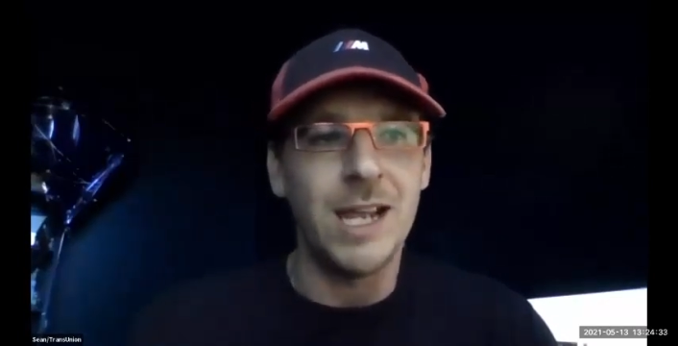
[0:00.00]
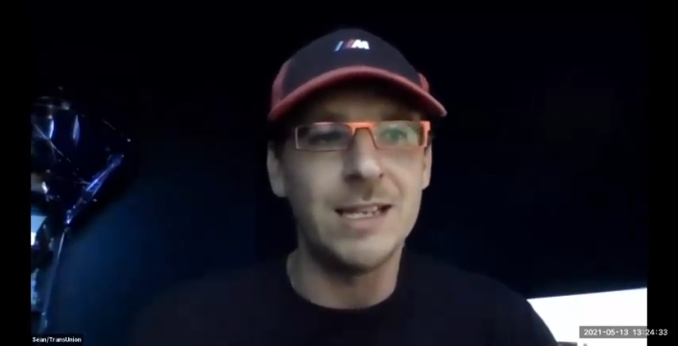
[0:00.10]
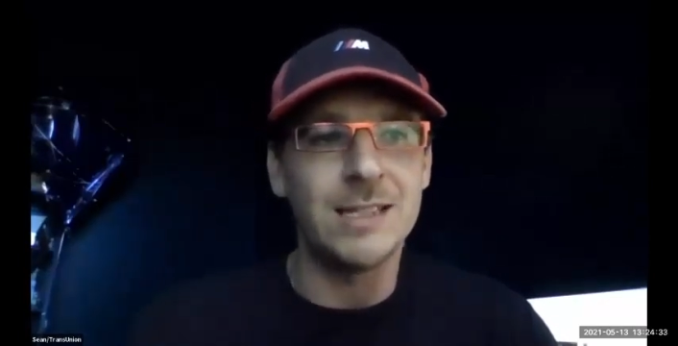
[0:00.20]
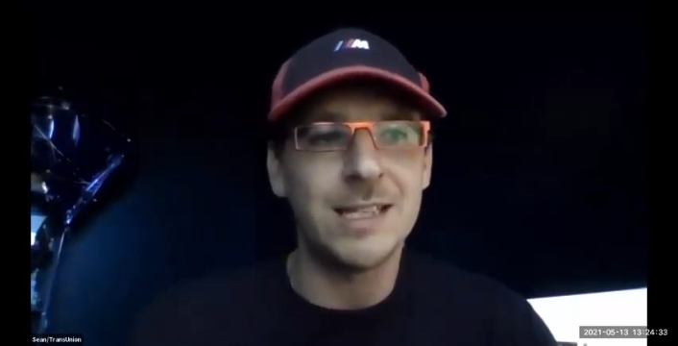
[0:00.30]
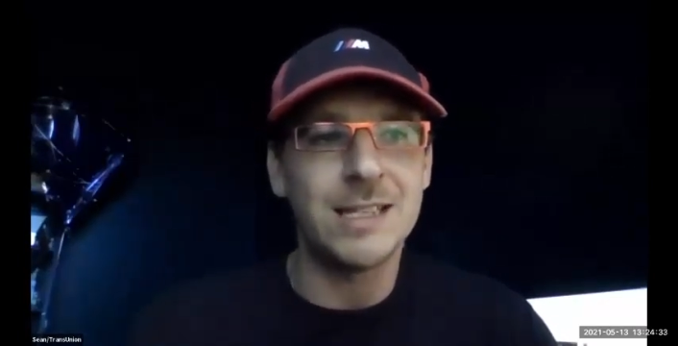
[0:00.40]

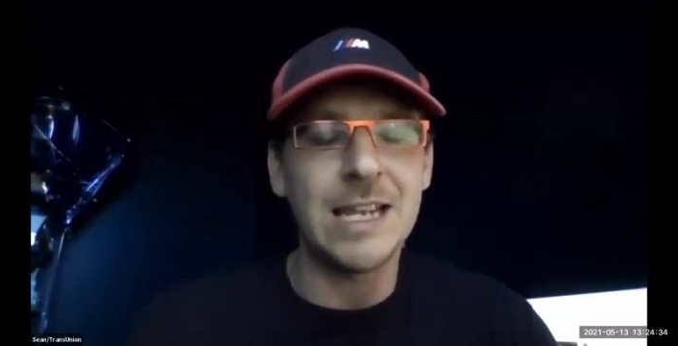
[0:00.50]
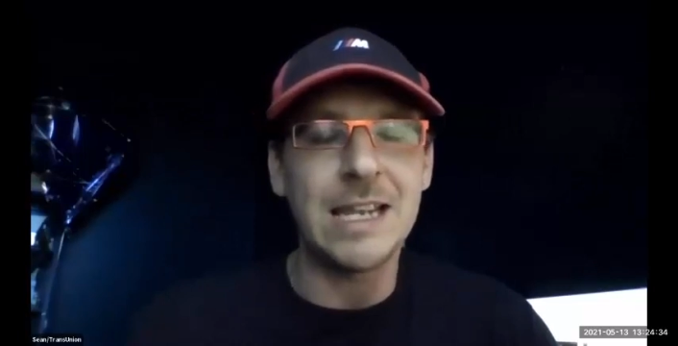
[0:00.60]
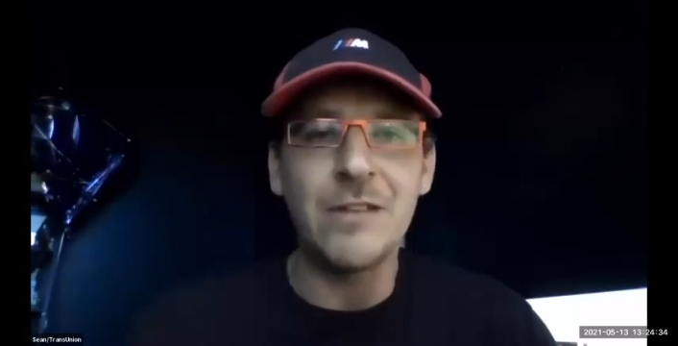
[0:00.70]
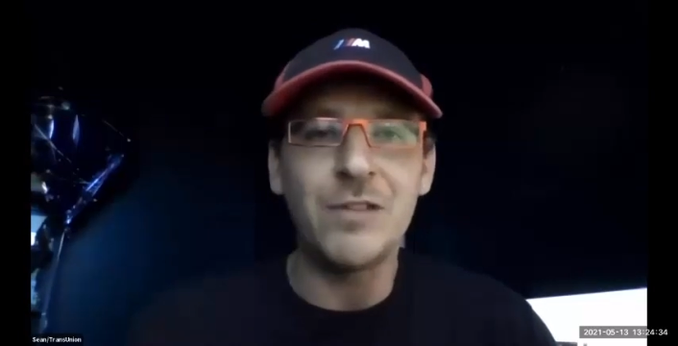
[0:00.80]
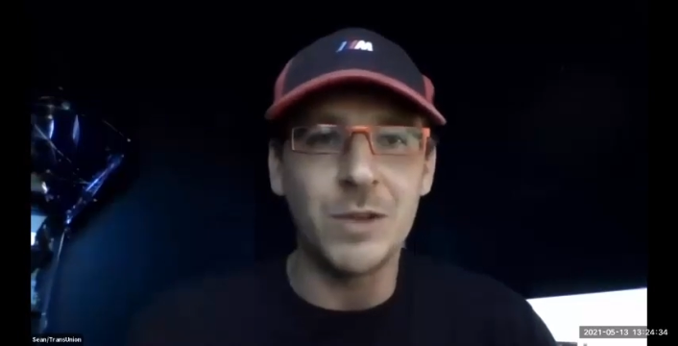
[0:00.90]
is that they
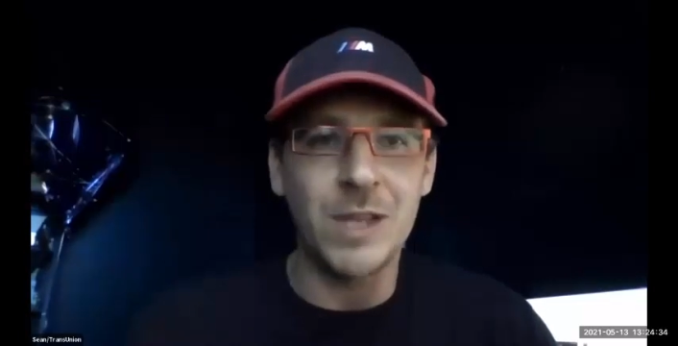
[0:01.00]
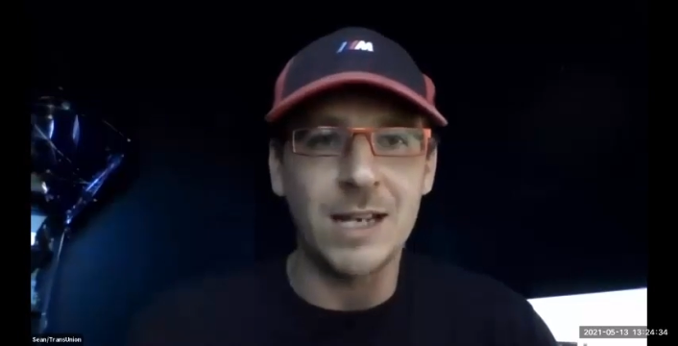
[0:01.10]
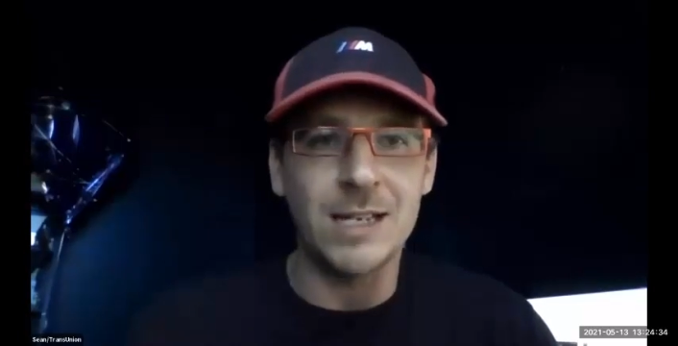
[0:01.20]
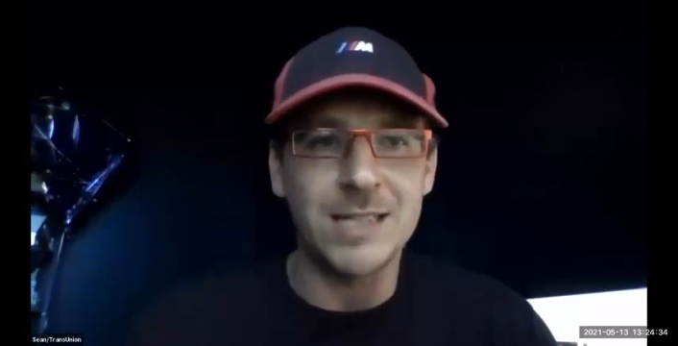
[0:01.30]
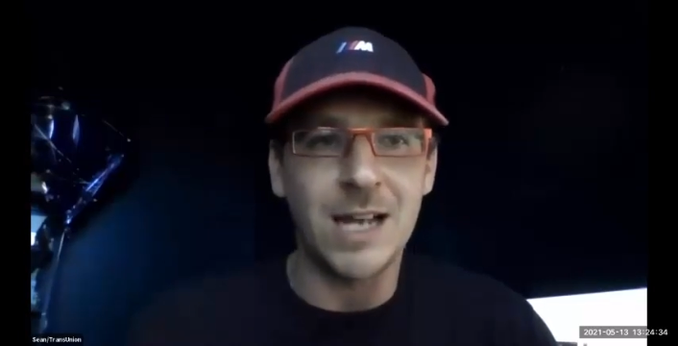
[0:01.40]
give you
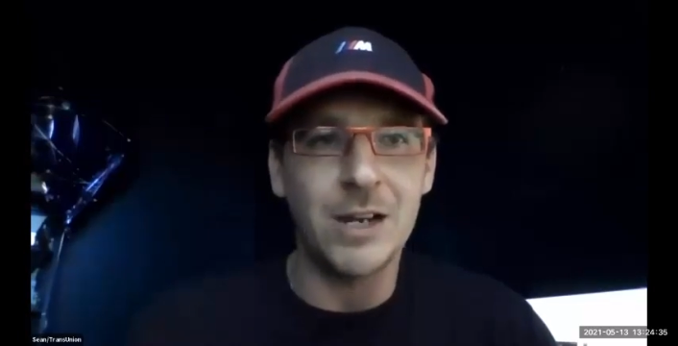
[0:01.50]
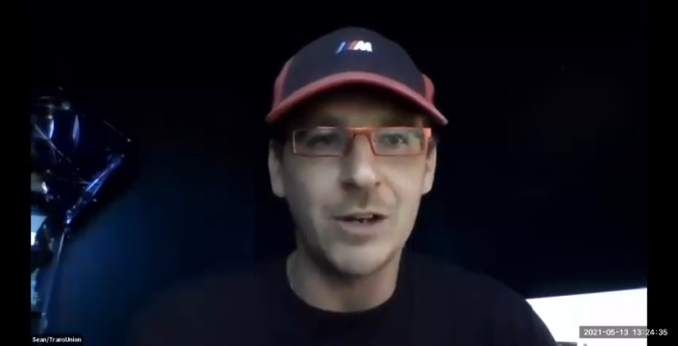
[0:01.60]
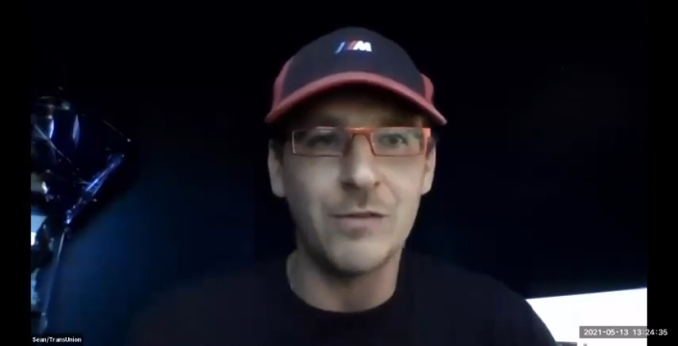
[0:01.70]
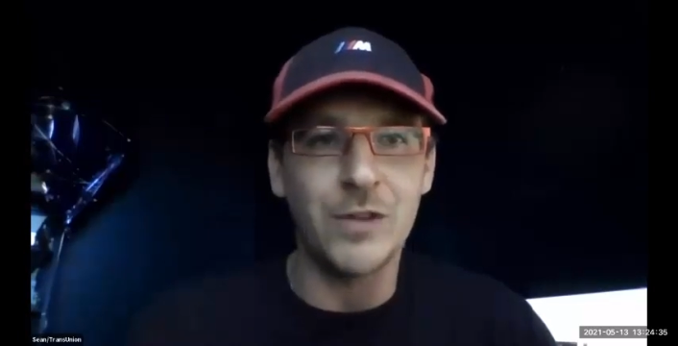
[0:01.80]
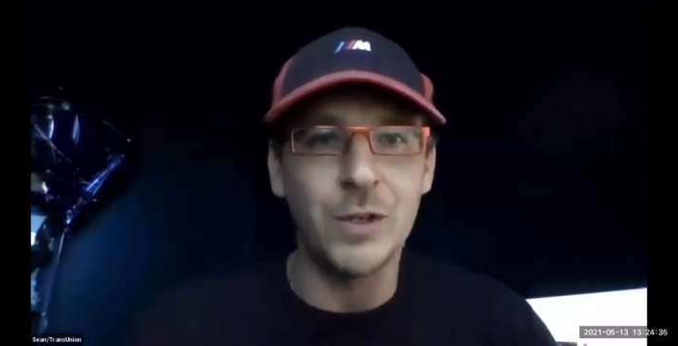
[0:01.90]
that
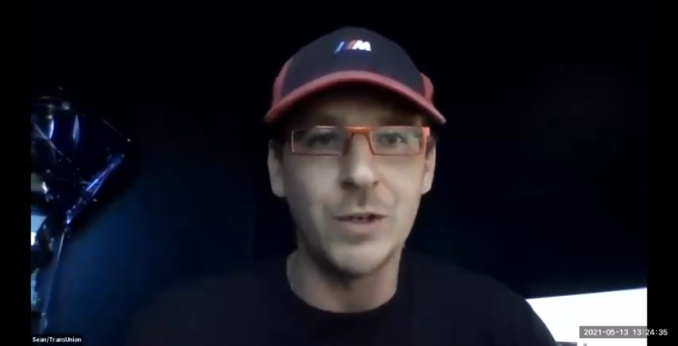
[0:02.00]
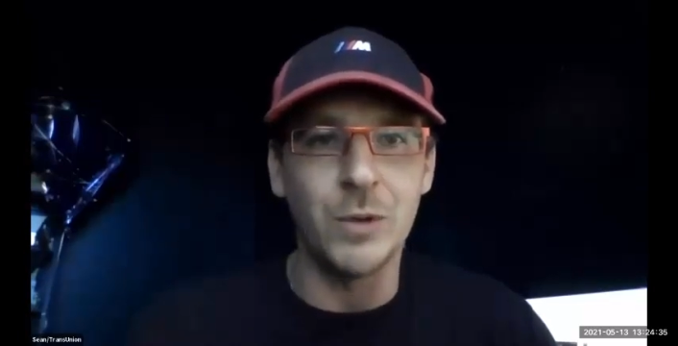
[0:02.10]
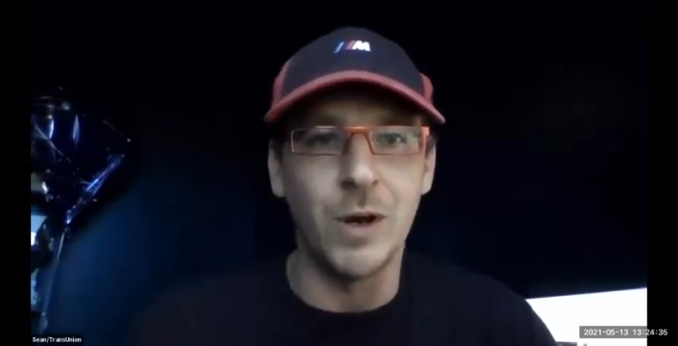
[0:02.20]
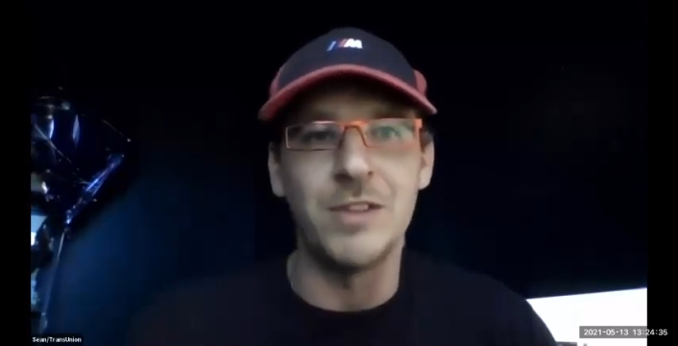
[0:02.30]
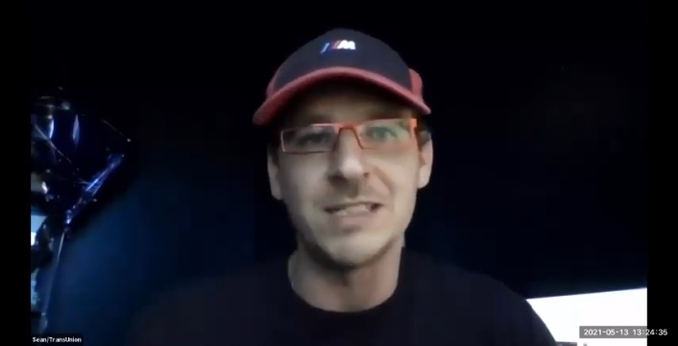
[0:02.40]
entire view
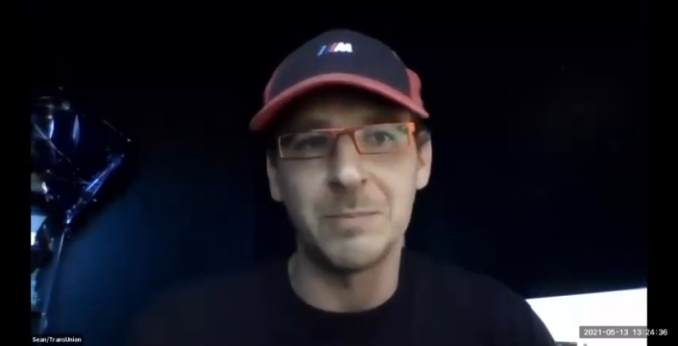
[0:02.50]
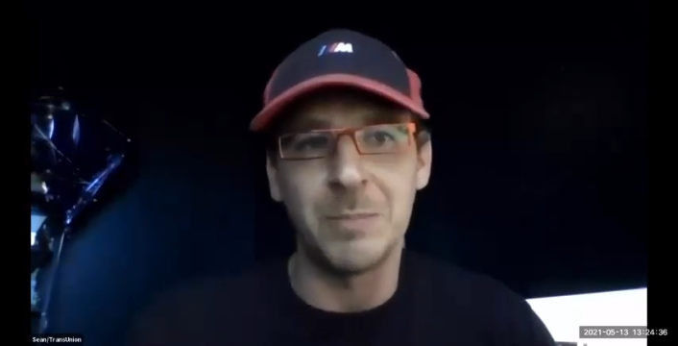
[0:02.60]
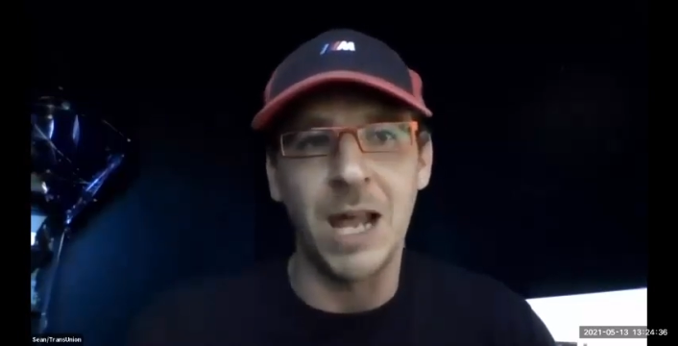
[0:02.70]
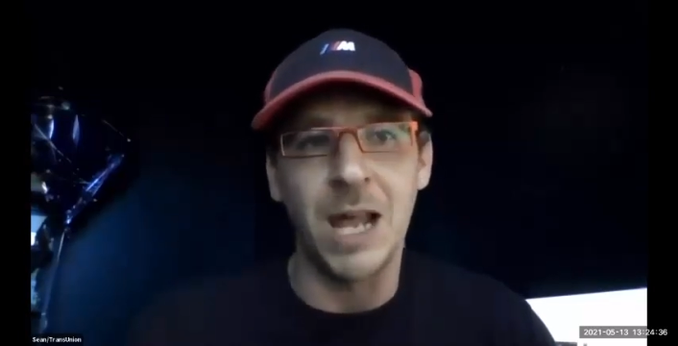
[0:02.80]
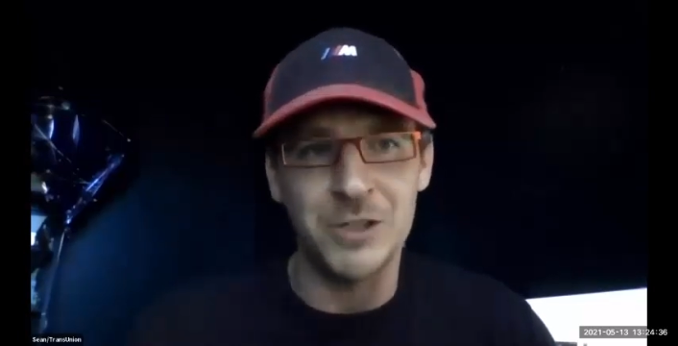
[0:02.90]
of the
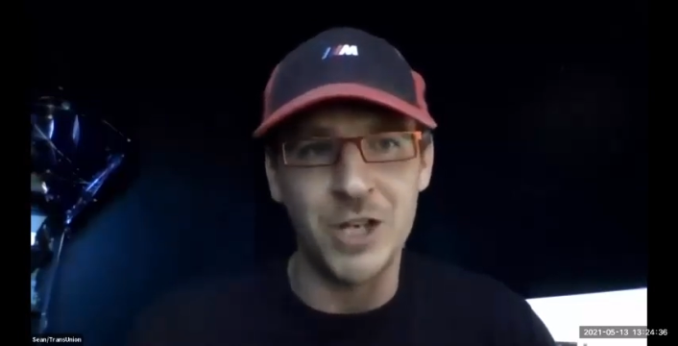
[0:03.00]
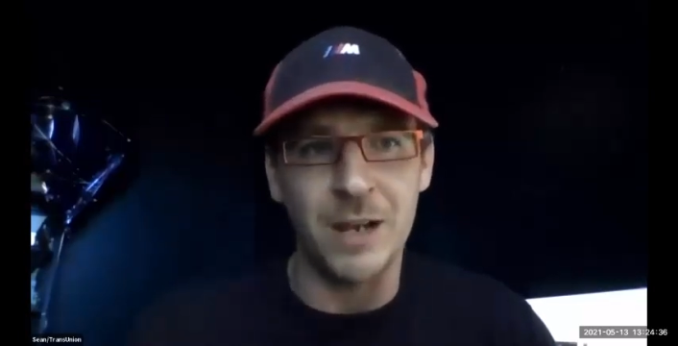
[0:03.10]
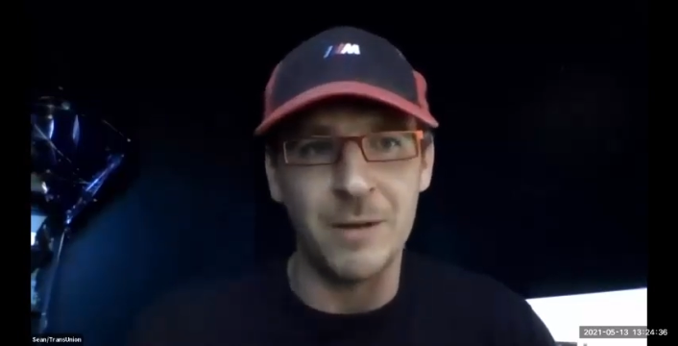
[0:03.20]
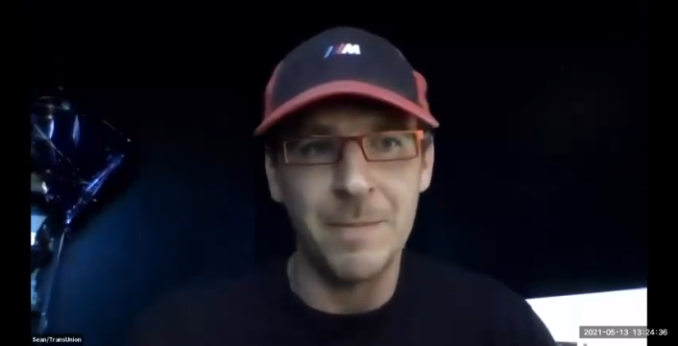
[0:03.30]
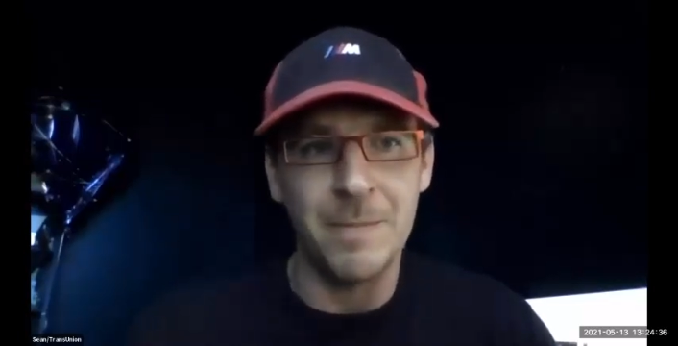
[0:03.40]
supply chain.